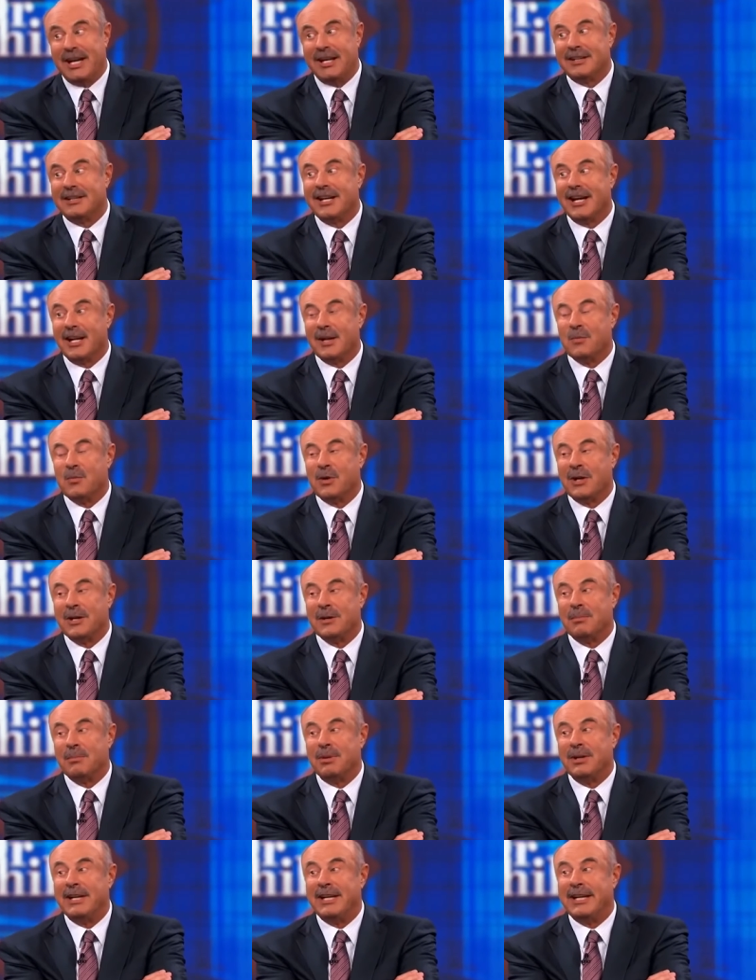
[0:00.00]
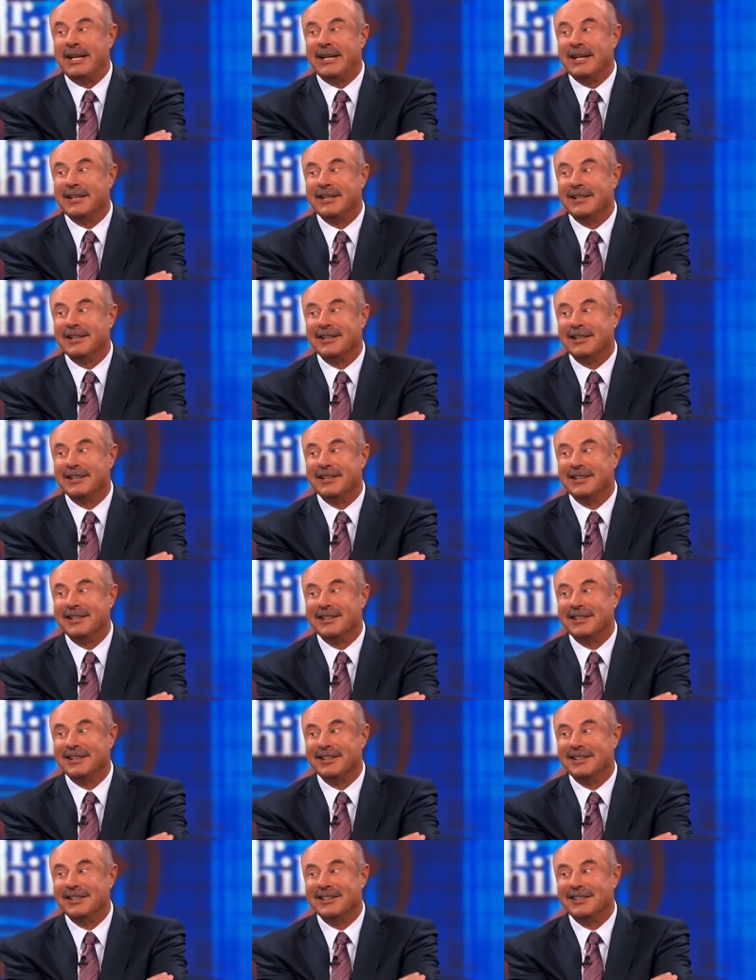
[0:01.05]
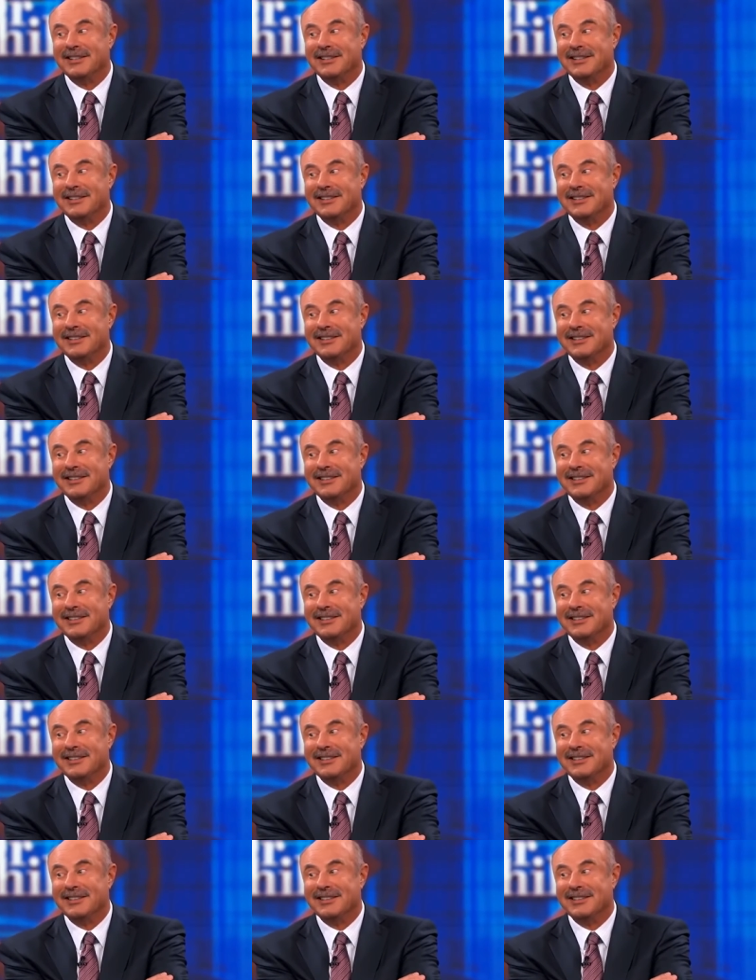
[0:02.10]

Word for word: leaving her feeling abandoned. He was such a